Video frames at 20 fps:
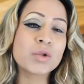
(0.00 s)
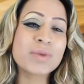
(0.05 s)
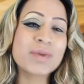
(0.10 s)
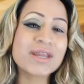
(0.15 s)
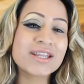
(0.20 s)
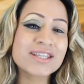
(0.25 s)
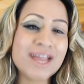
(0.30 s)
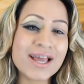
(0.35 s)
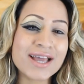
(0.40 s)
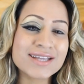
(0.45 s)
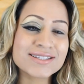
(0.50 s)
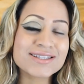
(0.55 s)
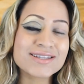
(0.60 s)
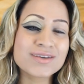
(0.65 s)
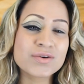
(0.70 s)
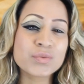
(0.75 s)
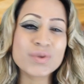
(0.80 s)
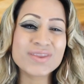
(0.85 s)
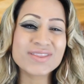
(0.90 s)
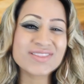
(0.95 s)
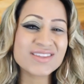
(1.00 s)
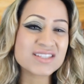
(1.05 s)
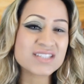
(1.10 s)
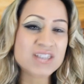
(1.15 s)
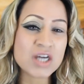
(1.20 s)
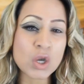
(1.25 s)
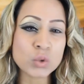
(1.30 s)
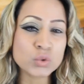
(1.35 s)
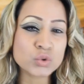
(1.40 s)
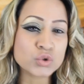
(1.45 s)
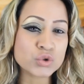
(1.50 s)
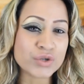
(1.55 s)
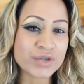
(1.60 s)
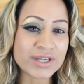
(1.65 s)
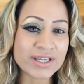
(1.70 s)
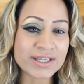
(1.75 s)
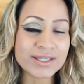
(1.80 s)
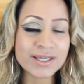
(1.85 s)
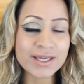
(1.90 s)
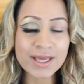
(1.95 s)
bit nicer with this gold
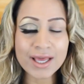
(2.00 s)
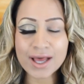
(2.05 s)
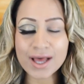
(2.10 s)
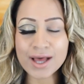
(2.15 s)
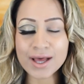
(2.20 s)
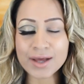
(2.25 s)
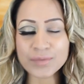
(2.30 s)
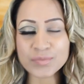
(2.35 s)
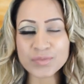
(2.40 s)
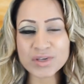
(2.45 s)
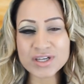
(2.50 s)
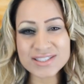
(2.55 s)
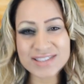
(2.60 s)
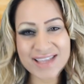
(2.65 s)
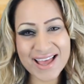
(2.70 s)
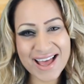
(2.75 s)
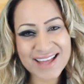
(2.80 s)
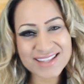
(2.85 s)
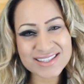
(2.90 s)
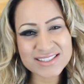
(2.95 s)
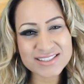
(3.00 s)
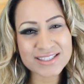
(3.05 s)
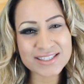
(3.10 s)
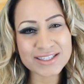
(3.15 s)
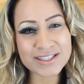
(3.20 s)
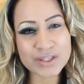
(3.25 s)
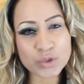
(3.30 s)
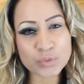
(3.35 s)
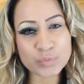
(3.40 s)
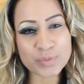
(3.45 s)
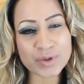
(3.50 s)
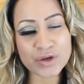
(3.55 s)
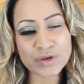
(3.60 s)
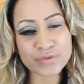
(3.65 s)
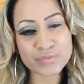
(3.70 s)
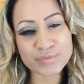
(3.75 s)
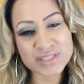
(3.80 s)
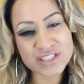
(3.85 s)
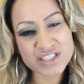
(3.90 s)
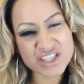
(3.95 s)
green, because it adds a little bit
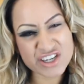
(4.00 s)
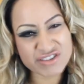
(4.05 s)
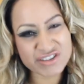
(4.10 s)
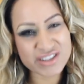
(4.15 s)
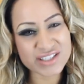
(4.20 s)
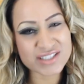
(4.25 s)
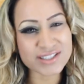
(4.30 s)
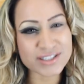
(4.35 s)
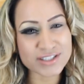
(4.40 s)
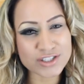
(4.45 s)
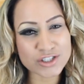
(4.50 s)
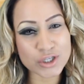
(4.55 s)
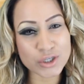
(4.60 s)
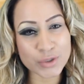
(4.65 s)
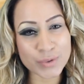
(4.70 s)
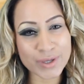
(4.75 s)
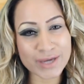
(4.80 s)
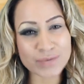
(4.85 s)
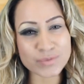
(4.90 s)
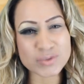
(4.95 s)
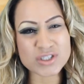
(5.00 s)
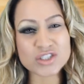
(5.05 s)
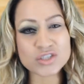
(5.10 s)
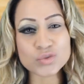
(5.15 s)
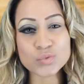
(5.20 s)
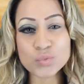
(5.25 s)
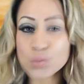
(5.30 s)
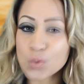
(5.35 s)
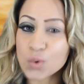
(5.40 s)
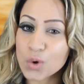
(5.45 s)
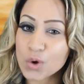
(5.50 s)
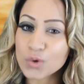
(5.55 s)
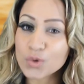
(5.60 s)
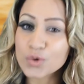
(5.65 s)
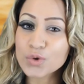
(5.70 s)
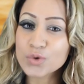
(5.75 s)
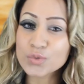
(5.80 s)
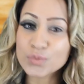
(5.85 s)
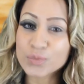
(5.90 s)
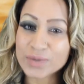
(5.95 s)
of mysteriousness to it, which is what
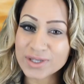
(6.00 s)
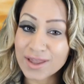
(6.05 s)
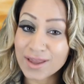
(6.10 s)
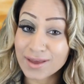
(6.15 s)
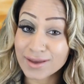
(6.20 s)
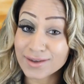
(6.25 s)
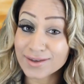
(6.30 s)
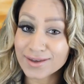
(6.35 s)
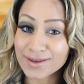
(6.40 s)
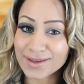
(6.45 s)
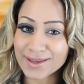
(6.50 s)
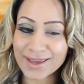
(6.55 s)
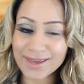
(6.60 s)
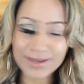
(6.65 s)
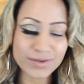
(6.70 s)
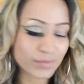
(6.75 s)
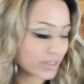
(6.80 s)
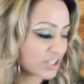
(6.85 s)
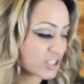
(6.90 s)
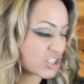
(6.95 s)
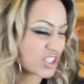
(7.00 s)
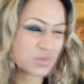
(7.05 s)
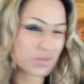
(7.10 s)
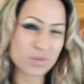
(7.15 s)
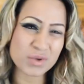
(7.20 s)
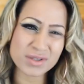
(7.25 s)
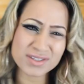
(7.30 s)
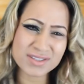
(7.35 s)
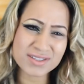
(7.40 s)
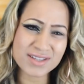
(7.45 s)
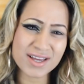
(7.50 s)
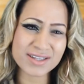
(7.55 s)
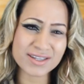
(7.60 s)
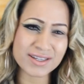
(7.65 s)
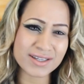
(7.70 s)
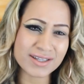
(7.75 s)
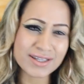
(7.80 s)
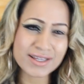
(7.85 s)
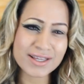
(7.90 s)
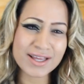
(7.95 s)
we like. Okay, which is what this kind
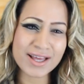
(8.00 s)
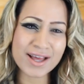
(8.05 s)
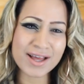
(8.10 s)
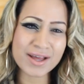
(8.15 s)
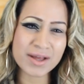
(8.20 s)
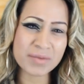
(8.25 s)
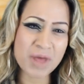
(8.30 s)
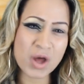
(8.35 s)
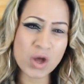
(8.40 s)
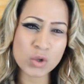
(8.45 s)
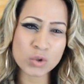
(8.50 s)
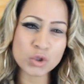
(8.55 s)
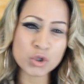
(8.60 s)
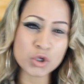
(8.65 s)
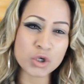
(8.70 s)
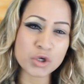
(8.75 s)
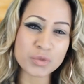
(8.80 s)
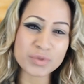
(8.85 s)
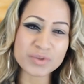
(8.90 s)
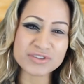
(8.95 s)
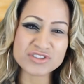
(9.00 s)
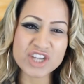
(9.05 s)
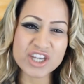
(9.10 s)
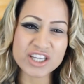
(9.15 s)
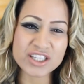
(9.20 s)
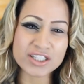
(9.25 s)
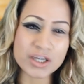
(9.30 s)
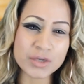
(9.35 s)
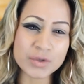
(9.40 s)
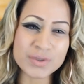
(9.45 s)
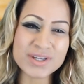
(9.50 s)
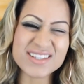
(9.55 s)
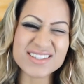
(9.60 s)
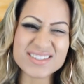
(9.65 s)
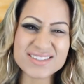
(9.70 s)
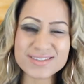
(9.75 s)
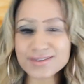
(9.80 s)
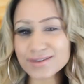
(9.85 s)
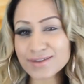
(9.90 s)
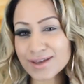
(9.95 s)
of whole look with J-Lo
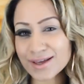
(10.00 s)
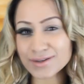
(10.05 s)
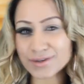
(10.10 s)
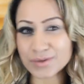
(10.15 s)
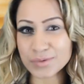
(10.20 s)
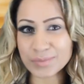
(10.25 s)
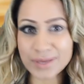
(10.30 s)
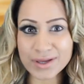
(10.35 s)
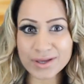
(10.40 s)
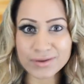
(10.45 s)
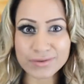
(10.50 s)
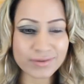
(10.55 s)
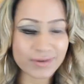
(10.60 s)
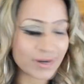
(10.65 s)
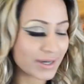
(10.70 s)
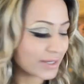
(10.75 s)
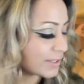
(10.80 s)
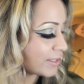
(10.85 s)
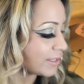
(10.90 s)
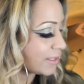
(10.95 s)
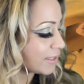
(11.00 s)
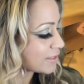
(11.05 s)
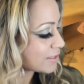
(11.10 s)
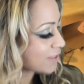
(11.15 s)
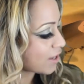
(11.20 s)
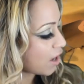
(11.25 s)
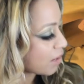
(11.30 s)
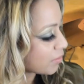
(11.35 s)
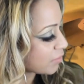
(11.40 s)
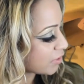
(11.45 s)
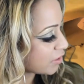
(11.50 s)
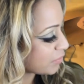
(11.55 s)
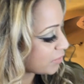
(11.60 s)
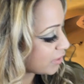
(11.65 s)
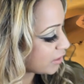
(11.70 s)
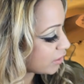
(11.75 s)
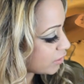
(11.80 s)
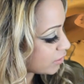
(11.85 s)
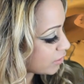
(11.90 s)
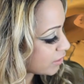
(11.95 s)
is kind of about, right? So I'm going to
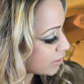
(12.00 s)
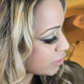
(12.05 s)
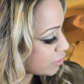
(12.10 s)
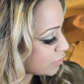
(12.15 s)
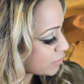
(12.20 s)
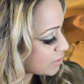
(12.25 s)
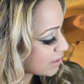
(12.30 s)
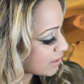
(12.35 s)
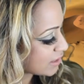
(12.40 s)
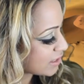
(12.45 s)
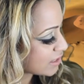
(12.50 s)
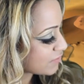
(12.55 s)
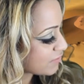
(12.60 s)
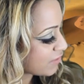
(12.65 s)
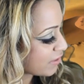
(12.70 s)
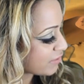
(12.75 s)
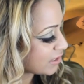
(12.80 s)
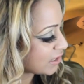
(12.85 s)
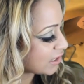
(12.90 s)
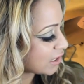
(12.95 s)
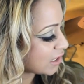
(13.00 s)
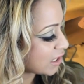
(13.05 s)
be using this very